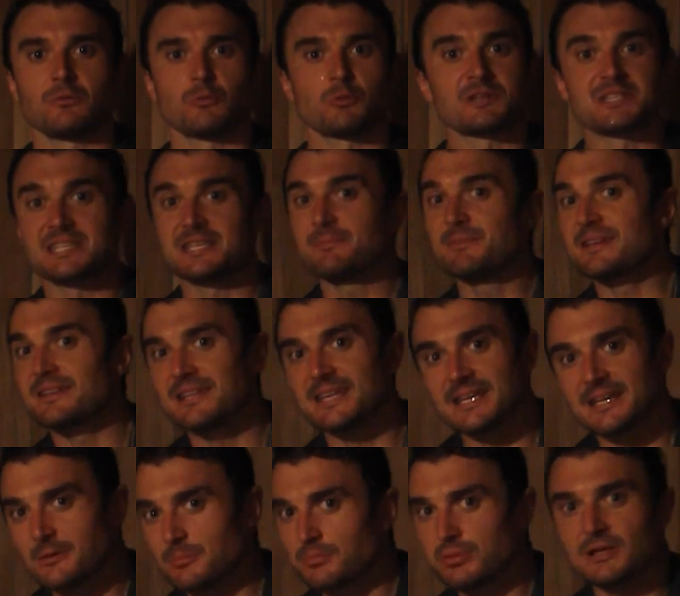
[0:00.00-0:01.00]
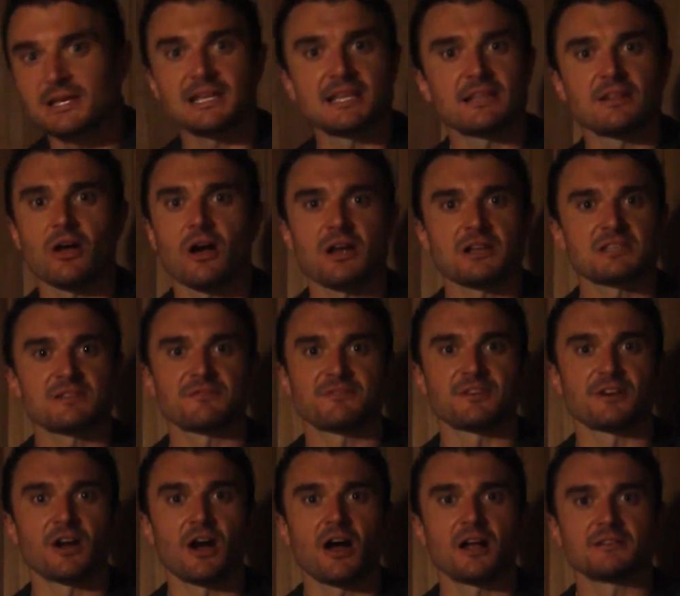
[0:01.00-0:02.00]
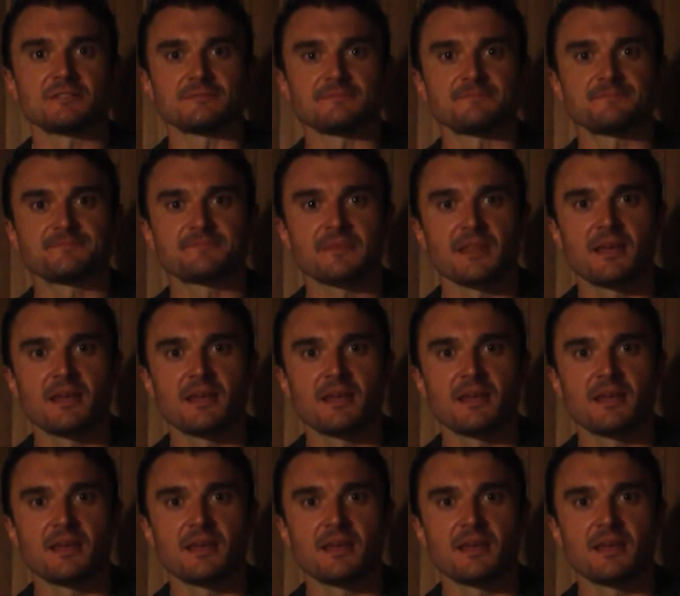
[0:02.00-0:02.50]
were seemingly completely lost and forgotten.